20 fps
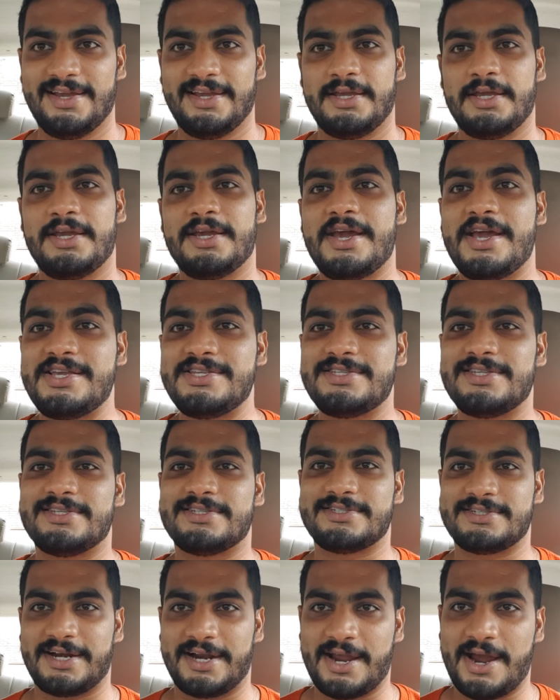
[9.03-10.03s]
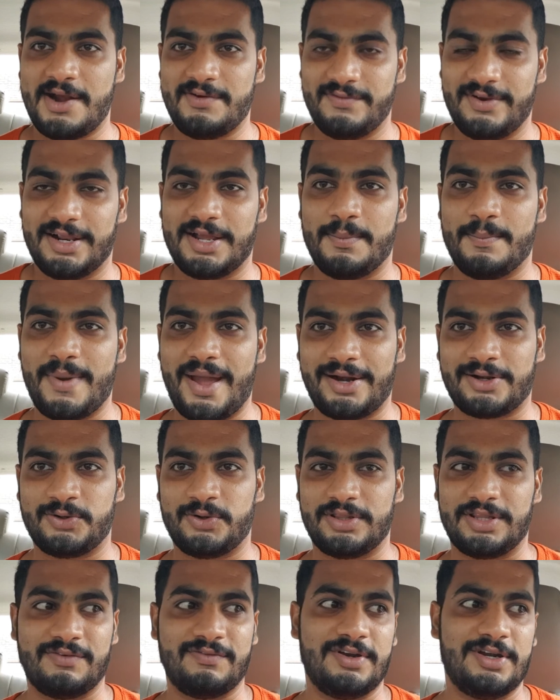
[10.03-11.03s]
Hey guys, this is Rehan. Welcome back
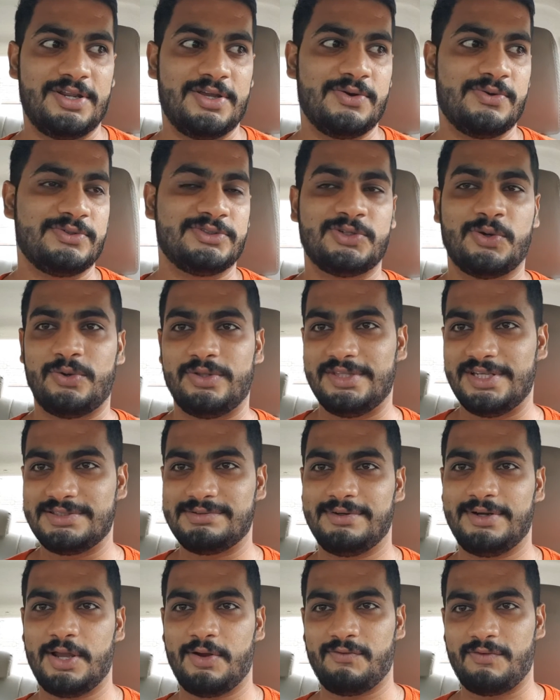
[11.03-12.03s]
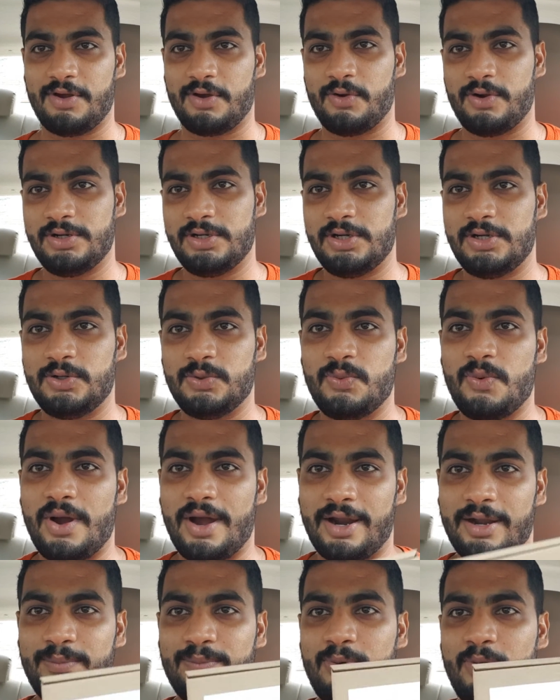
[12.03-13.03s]
to another video. So in this video, we are going to do
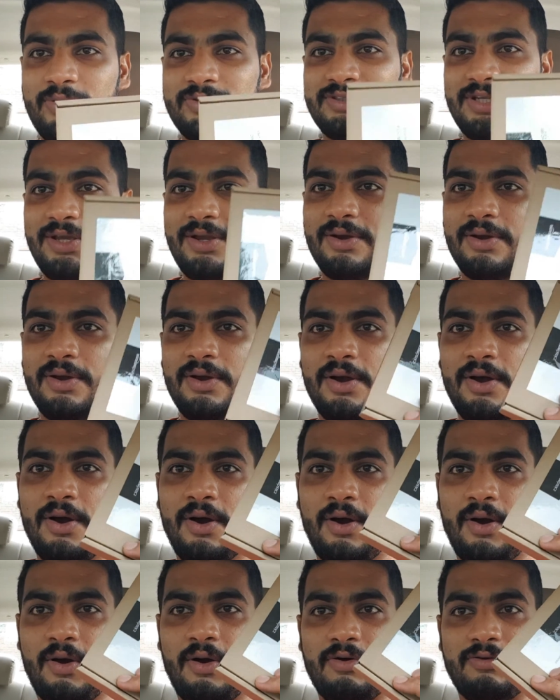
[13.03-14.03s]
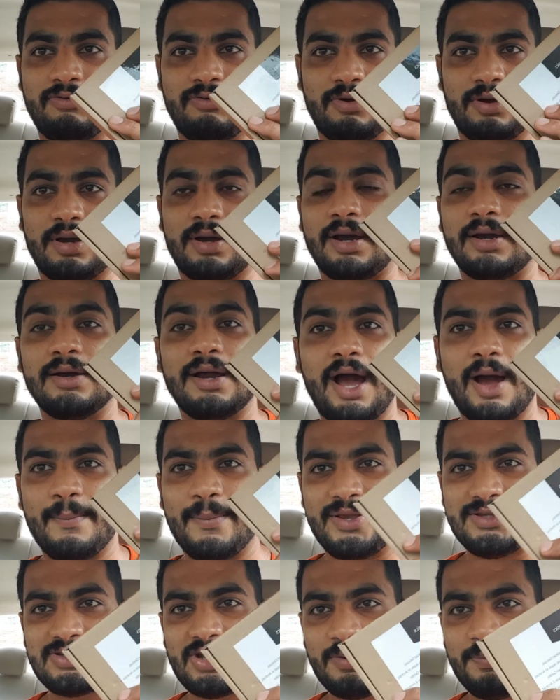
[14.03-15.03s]
an unboxing of
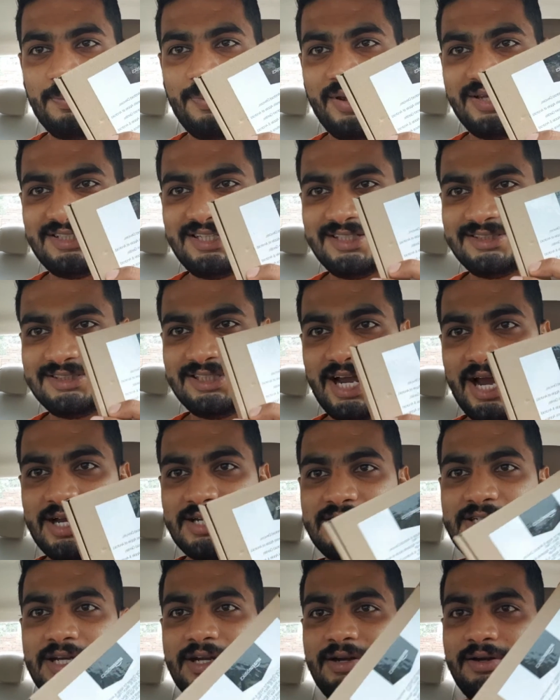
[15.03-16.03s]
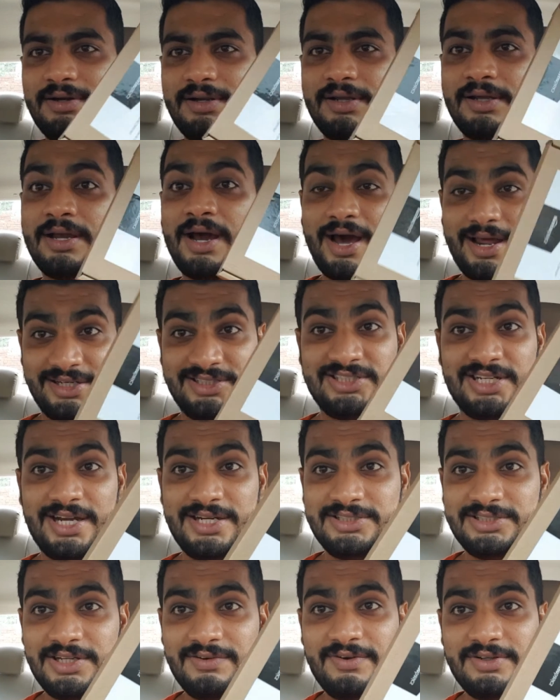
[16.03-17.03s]
Amazon Basics charger, car
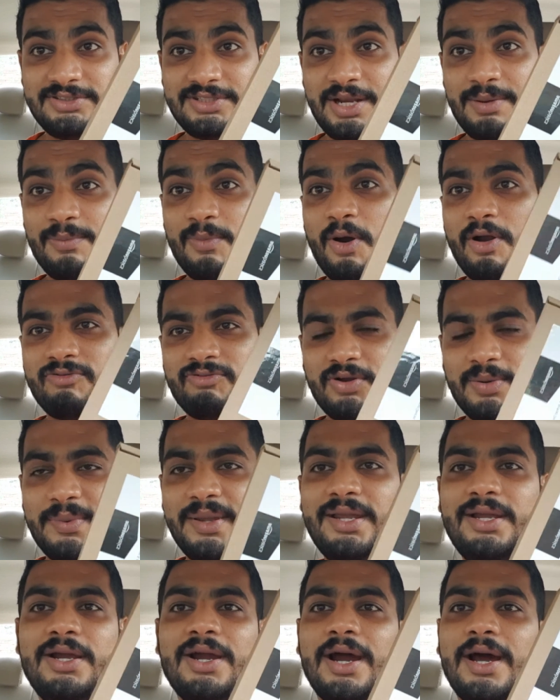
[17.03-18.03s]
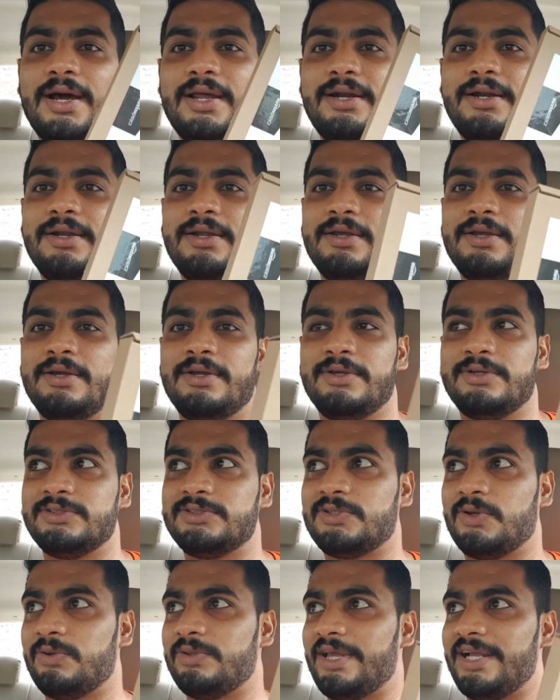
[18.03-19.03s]
charger, which I bought for my car.
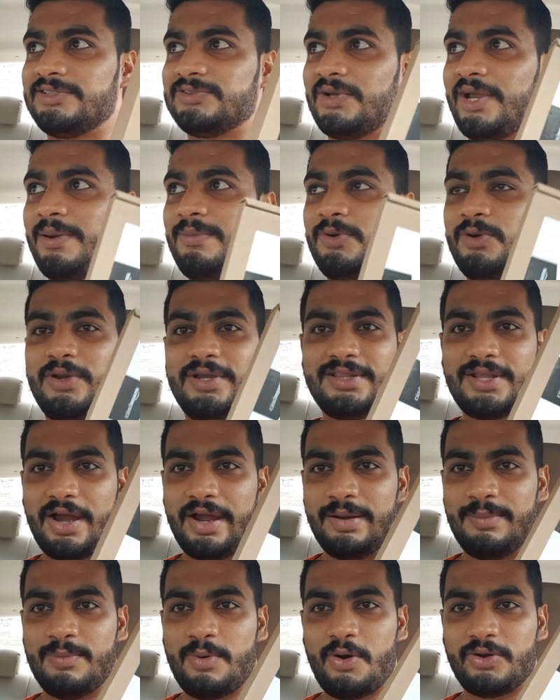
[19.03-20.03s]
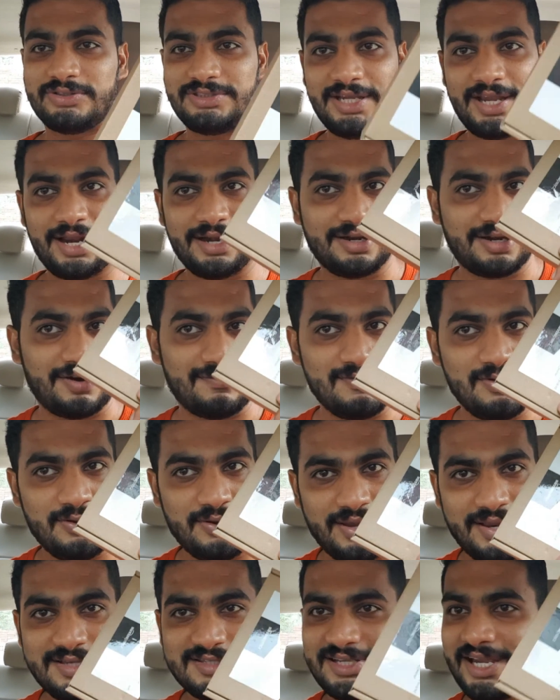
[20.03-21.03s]
So that's why I'm doing the unboxing and
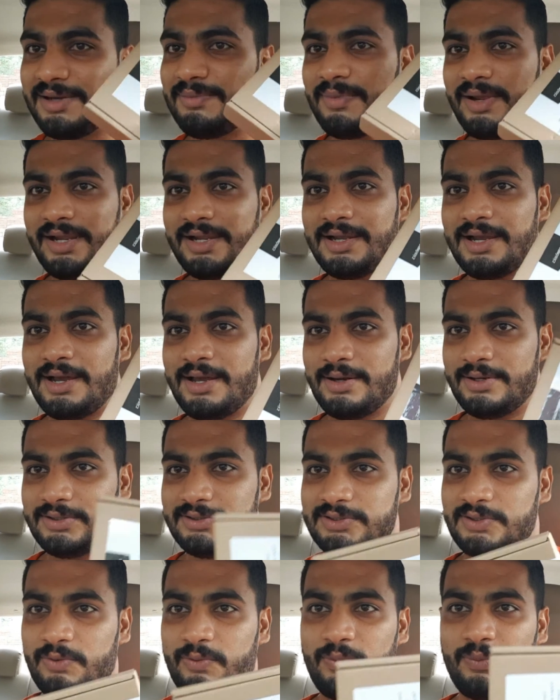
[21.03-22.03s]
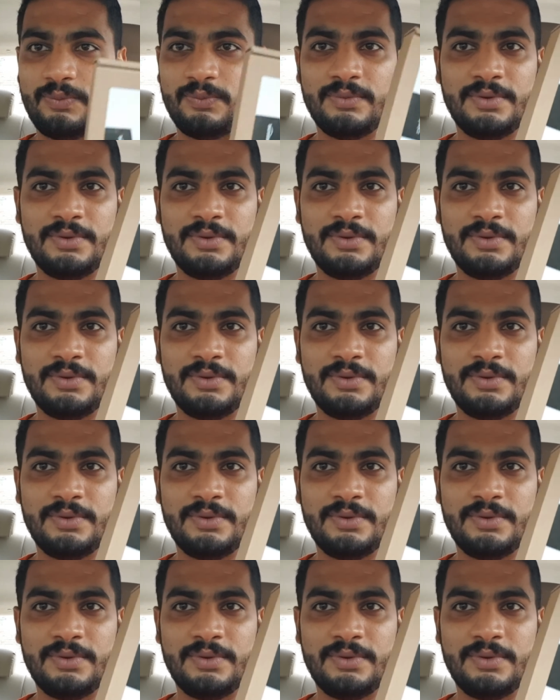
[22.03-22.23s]
review inside my car. So